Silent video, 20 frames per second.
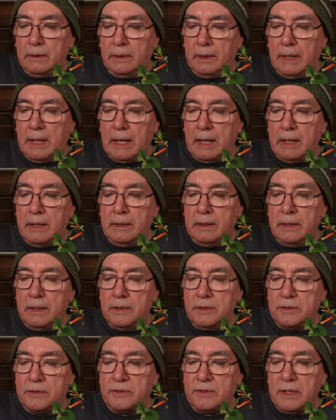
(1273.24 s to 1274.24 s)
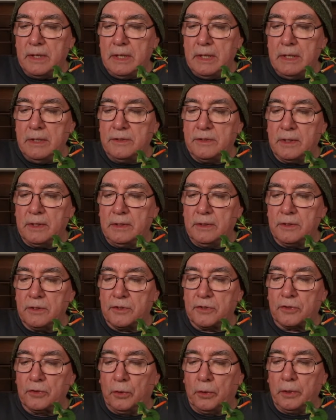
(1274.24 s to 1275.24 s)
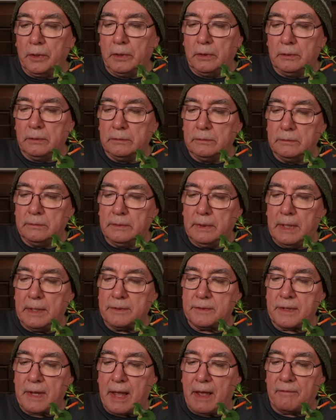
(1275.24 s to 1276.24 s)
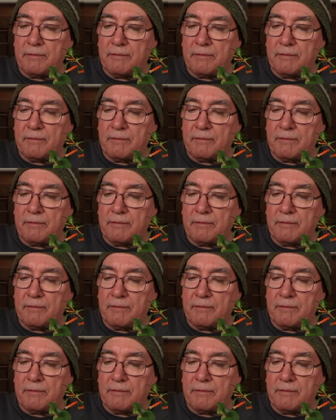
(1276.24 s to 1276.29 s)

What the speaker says: getting these seeds into soil. That's